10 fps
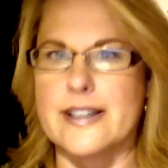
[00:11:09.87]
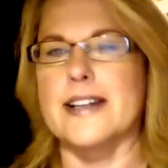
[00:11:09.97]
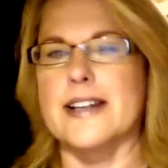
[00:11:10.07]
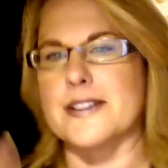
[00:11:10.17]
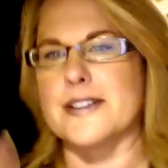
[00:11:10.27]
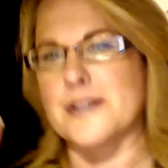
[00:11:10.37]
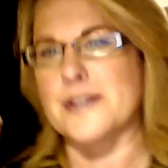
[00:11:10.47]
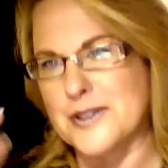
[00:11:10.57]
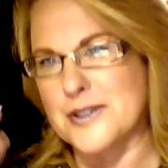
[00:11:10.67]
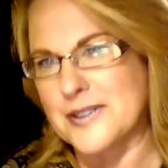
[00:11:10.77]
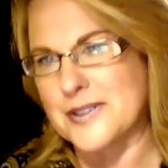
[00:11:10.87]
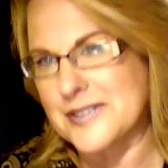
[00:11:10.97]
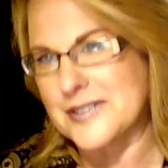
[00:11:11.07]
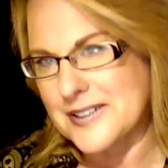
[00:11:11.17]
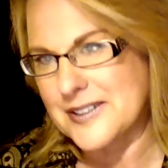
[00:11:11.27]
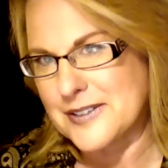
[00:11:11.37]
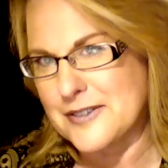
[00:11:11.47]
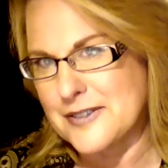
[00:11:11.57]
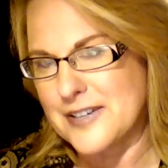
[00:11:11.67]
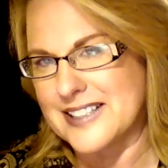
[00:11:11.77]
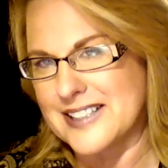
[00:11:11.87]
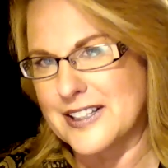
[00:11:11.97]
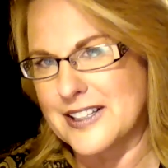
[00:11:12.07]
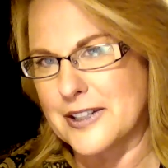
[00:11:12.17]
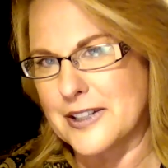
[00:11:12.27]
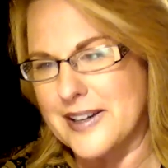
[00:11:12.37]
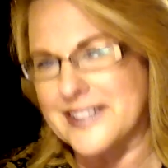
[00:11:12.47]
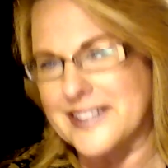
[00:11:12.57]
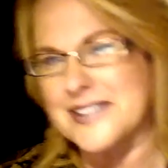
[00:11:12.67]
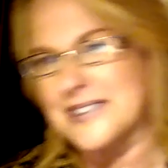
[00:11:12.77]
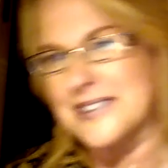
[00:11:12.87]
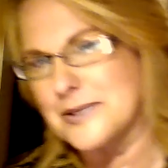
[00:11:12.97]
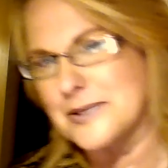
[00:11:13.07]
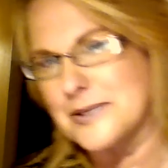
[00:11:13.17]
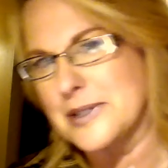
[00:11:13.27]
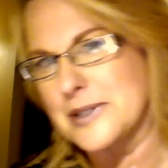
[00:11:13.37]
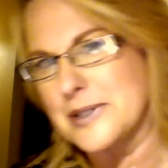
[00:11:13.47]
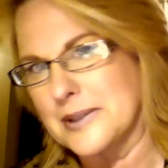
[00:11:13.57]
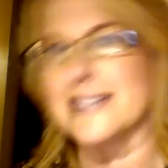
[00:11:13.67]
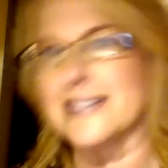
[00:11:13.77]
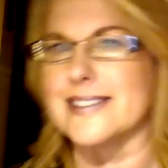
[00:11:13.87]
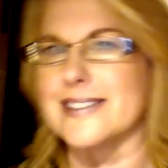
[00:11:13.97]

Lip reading: As soon as you're facing the other way, there's a little whisper, there's